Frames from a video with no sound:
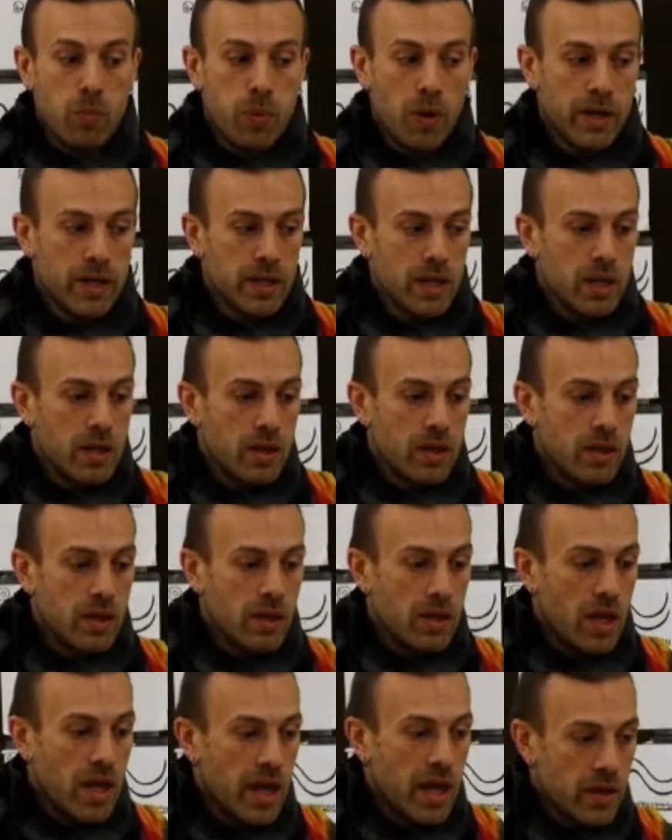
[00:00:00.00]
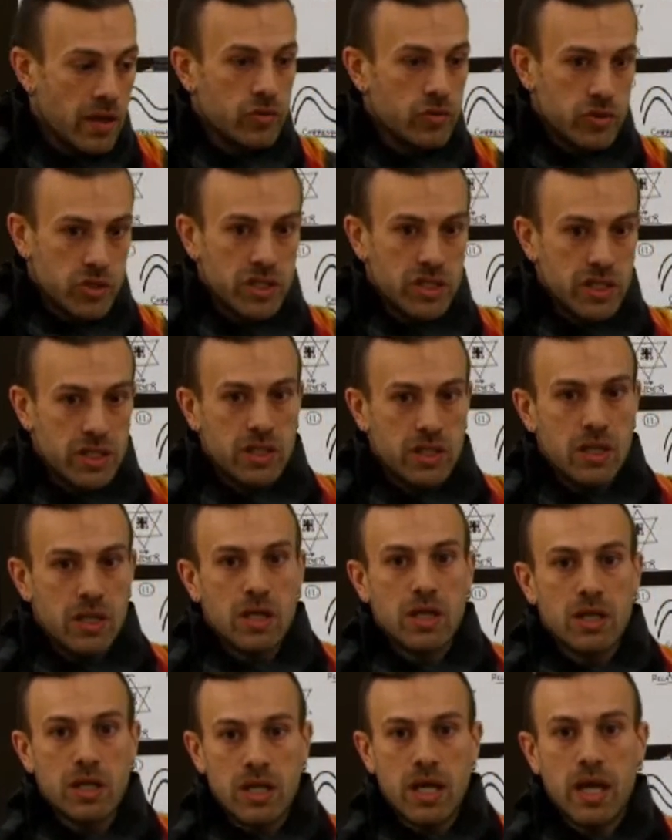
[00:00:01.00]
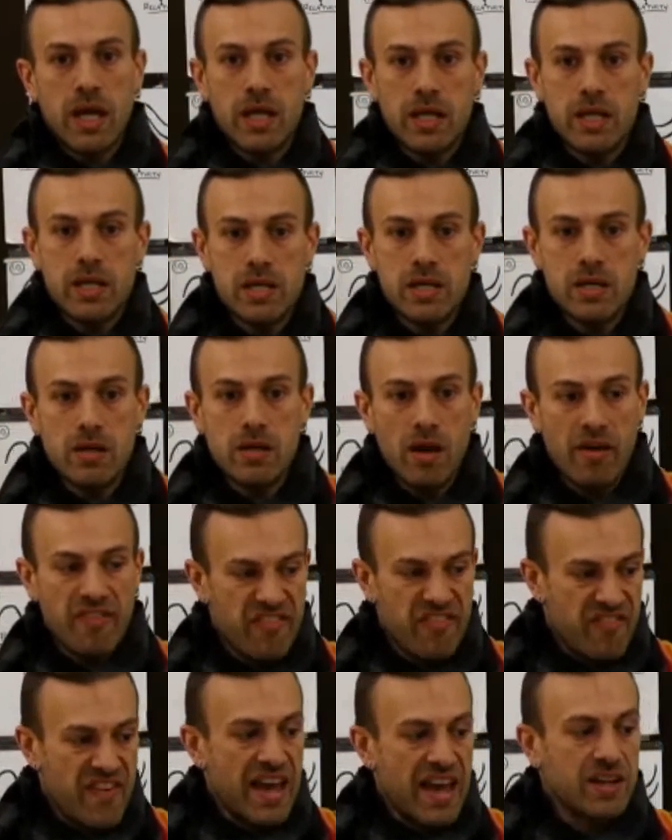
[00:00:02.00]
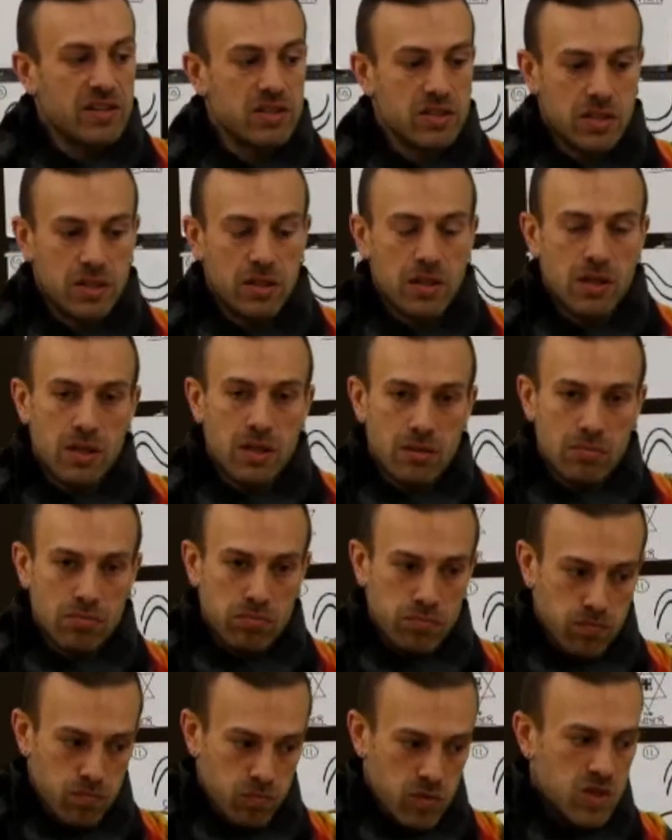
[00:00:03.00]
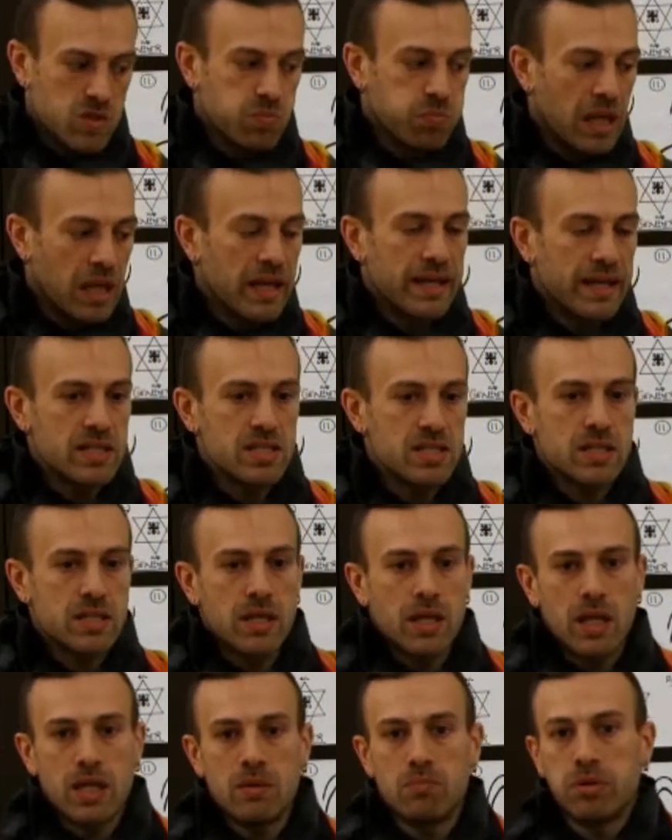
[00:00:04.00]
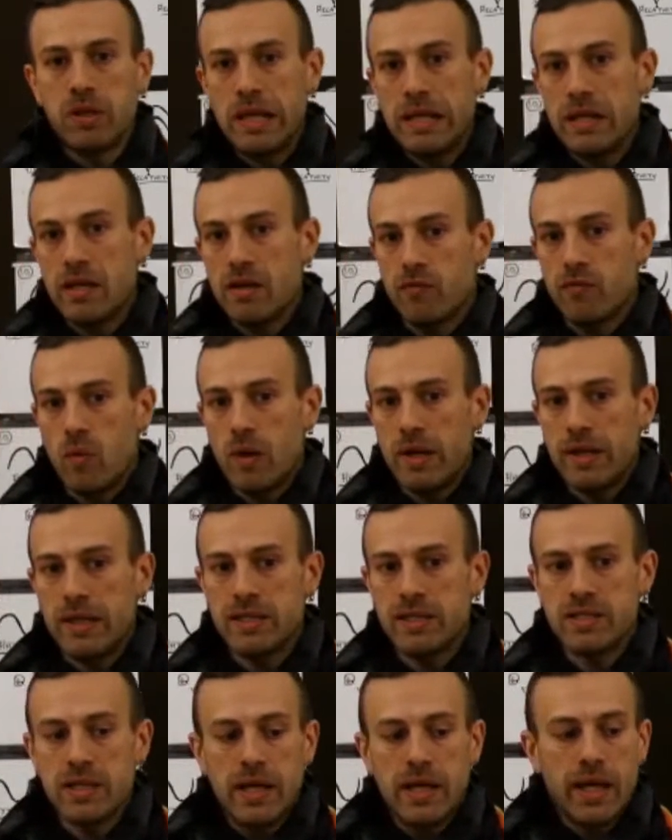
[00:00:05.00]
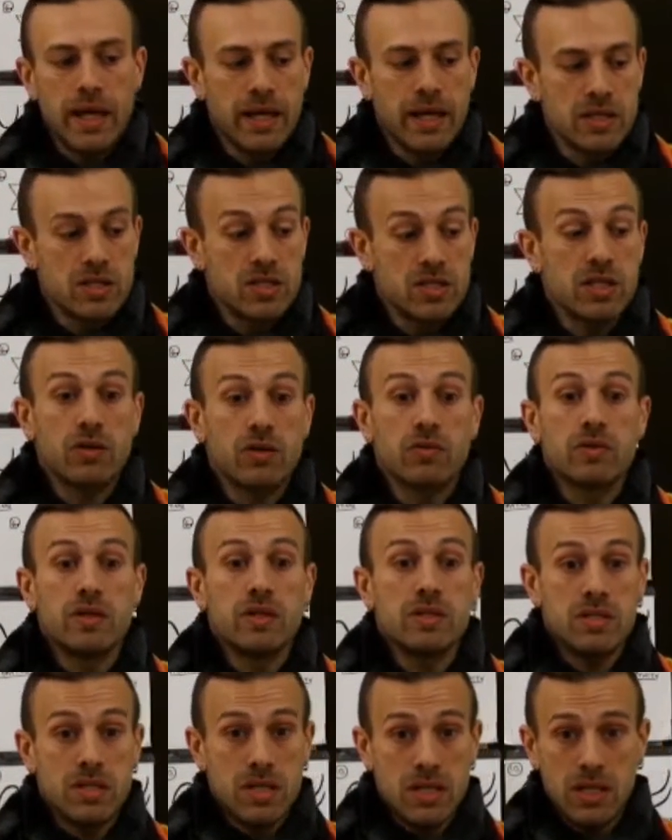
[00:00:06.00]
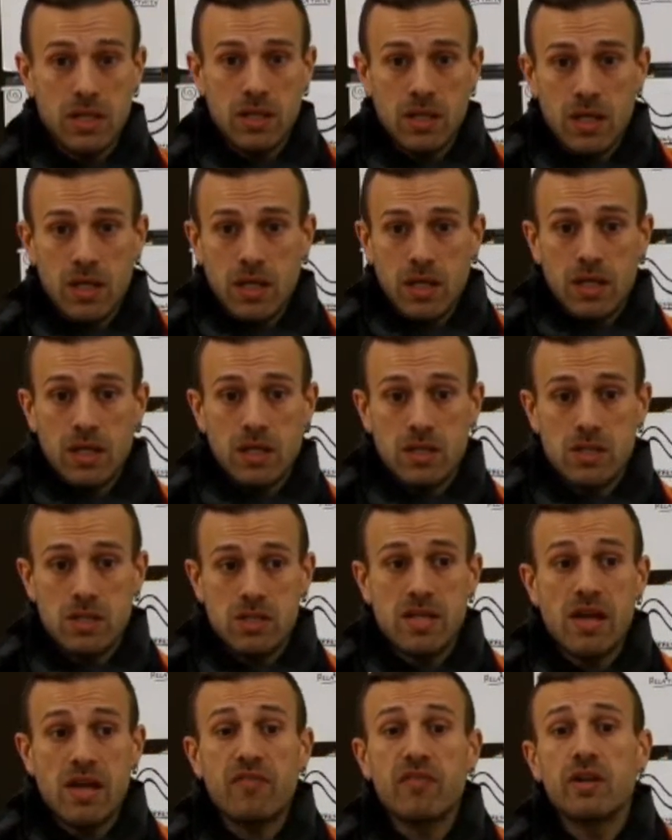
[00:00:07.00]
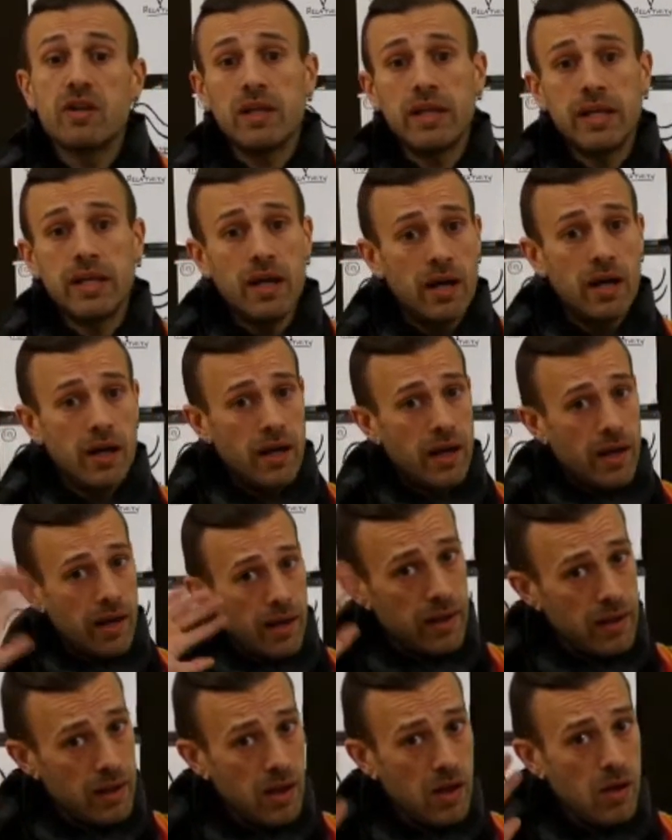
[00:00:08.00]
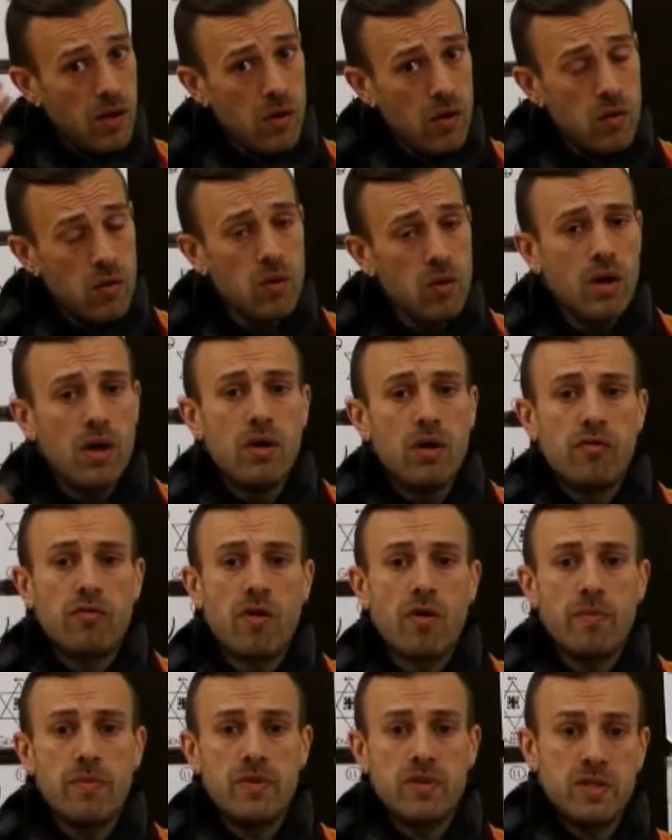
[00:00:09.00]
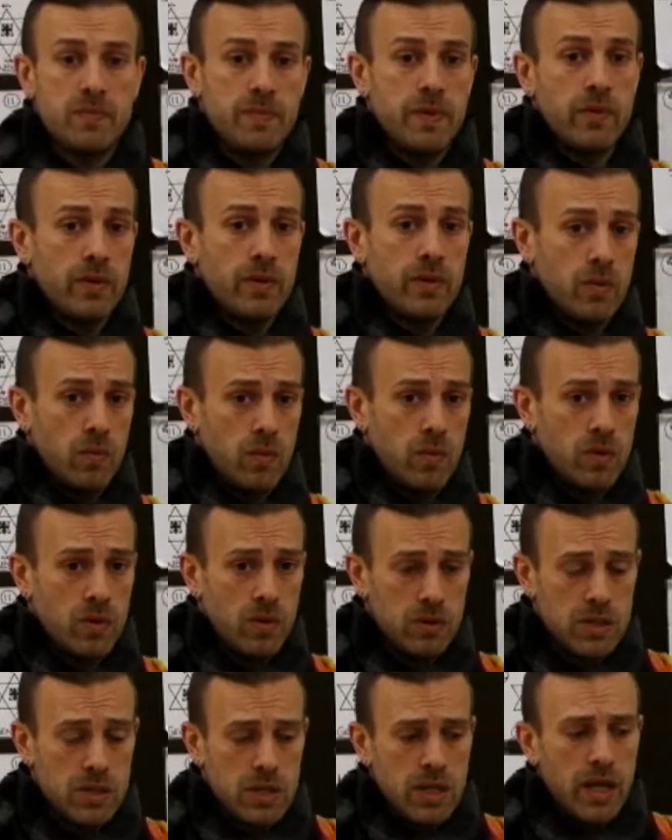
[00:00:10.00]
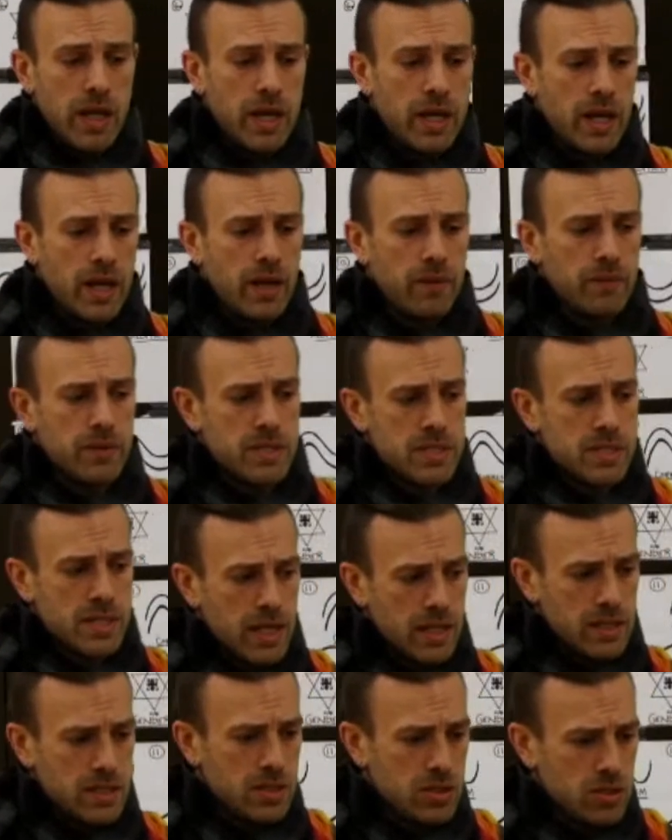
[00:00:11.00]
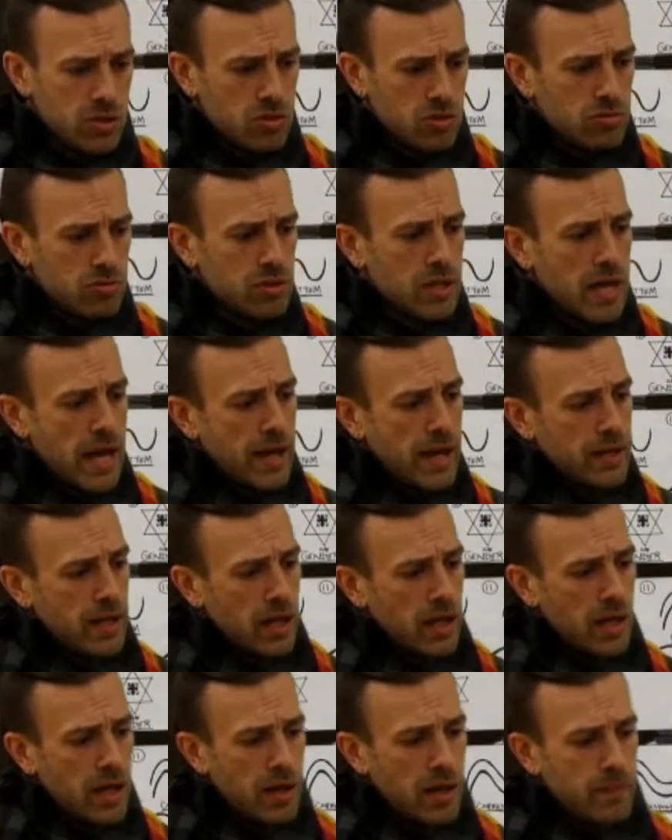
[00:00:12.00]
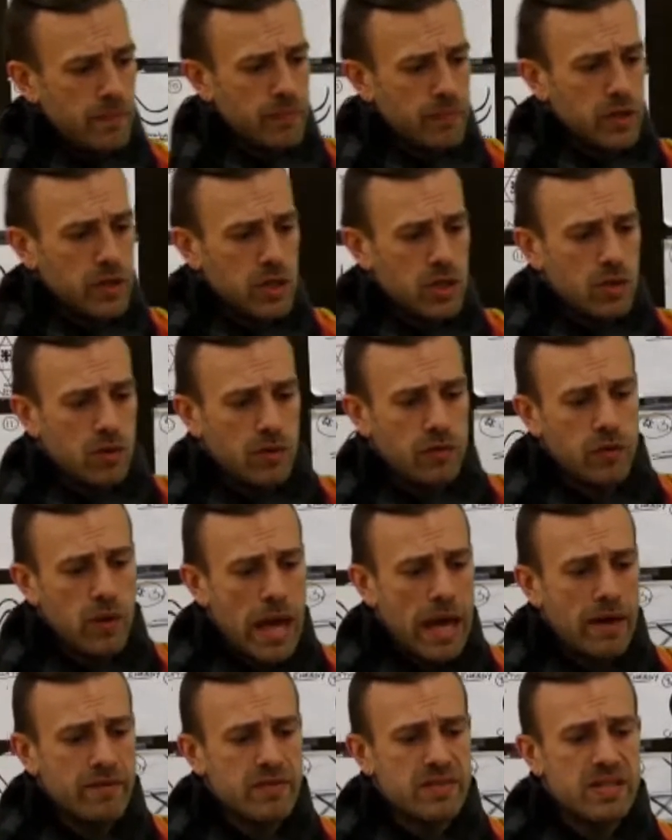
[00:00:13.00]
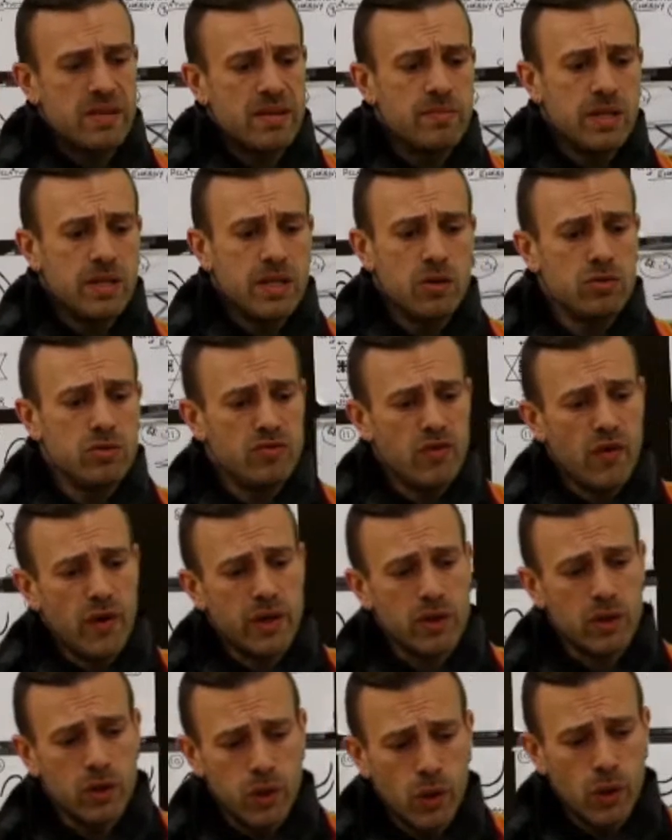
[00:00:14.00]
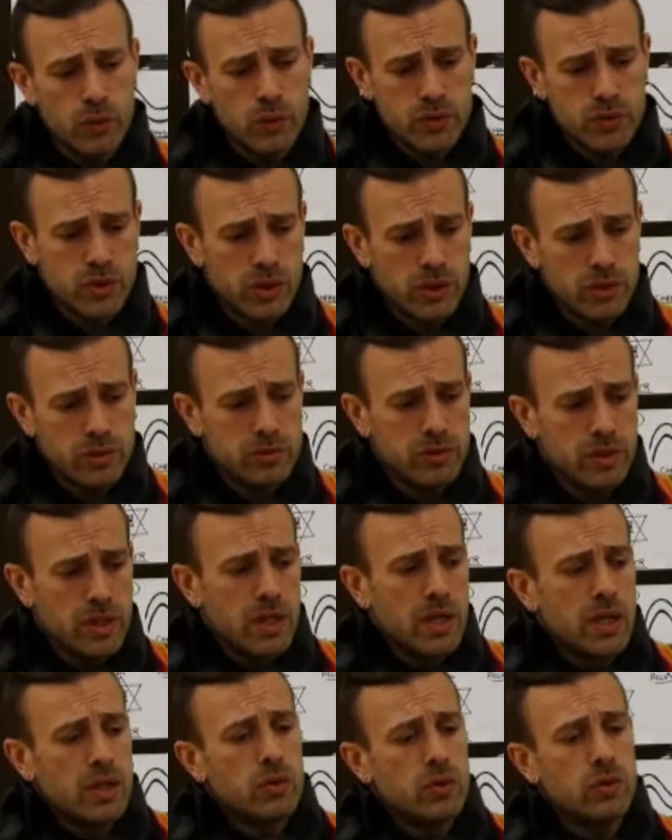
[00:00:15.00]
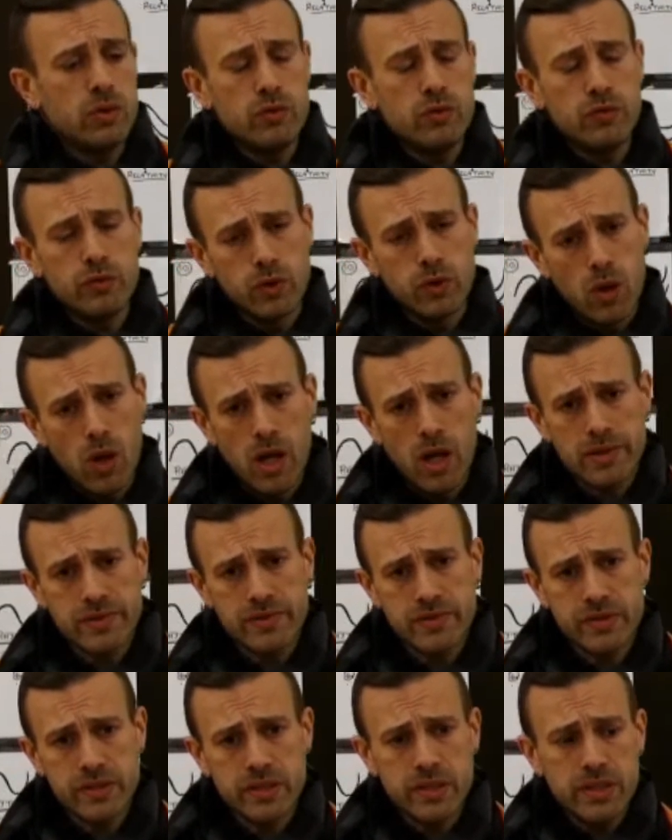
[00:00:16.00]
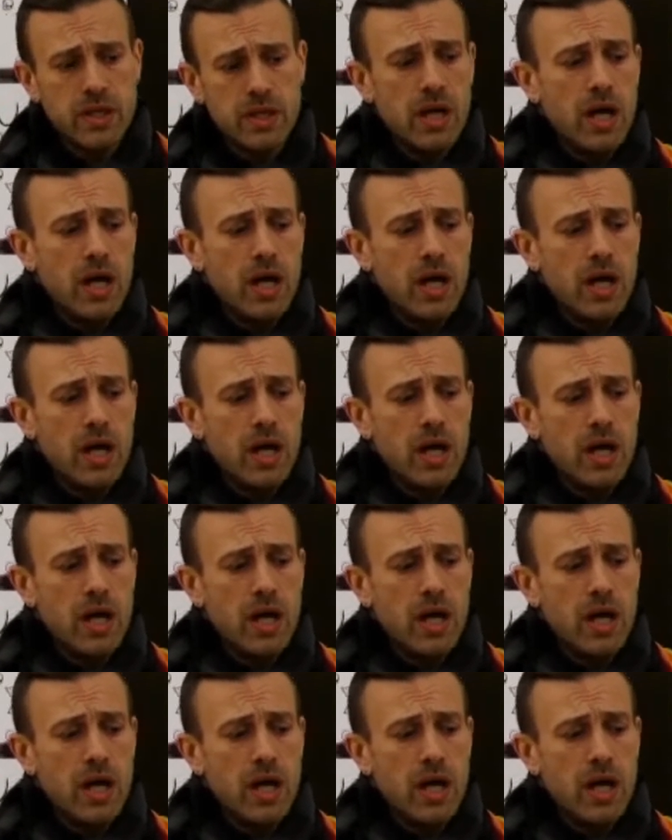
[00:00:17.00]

But energy can affect this place in plenty of ways, and synchronicity is definitely a hello from the spirit world. And I would say to you that if you have somebody who's very close to you, who you've lost,